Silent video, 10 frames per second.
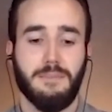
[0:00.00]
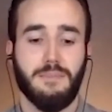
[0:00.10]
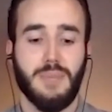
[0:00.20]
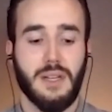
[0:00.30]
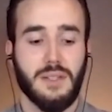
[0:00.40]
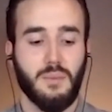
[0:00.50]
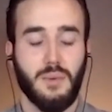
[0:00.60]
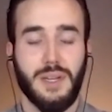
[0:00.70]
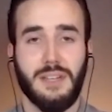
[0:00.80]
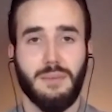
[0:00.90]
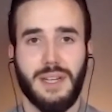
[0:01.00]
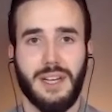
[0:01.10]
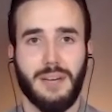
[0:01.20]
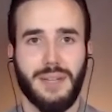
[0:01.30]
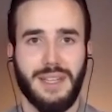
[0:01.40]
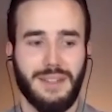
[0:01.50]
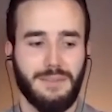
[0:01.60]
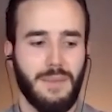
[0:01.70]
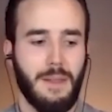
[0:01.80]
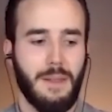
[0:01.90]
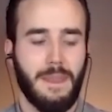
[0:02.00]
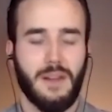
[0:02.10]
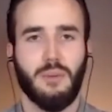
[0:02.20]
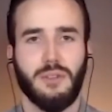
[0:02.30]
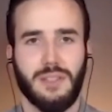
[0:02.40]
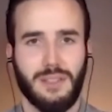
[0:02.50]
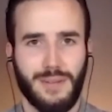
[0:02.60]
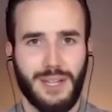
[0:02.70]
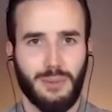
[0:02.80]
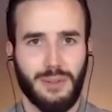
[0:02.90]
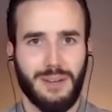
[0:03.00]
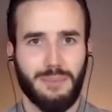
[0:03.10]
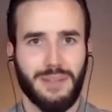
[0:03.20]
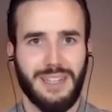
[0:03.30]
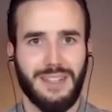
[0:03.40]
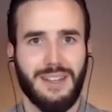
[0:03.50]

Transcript: because we need to become a commercially viable company.